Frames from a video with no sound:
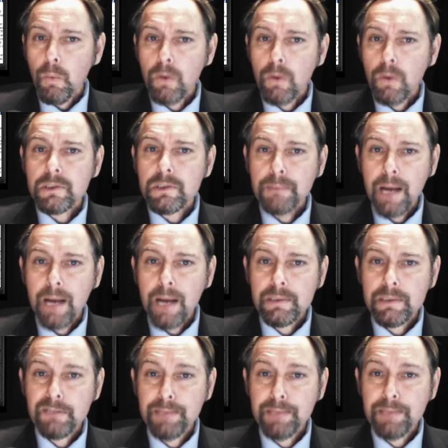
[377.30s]
Once
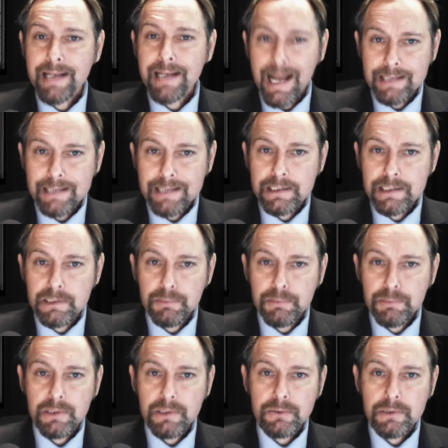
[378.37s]
powers have been handed to
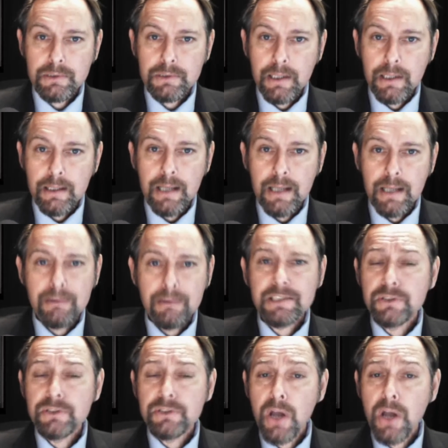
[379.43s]
Brussels, there
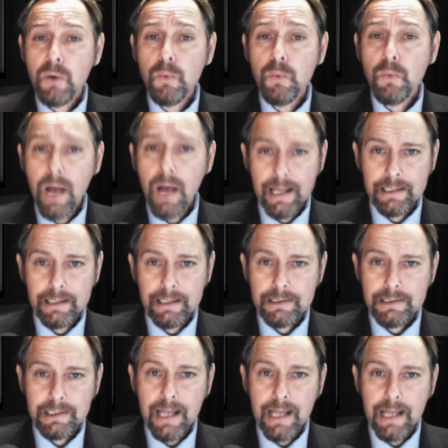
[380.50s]
is no way
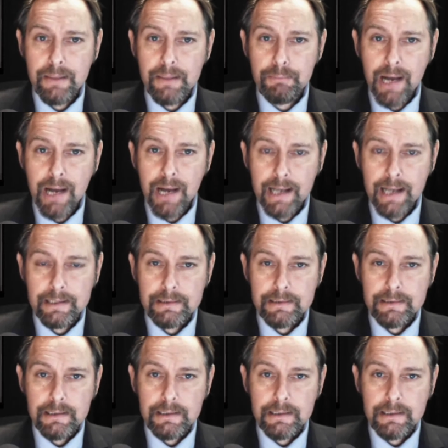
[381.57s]
to get them back.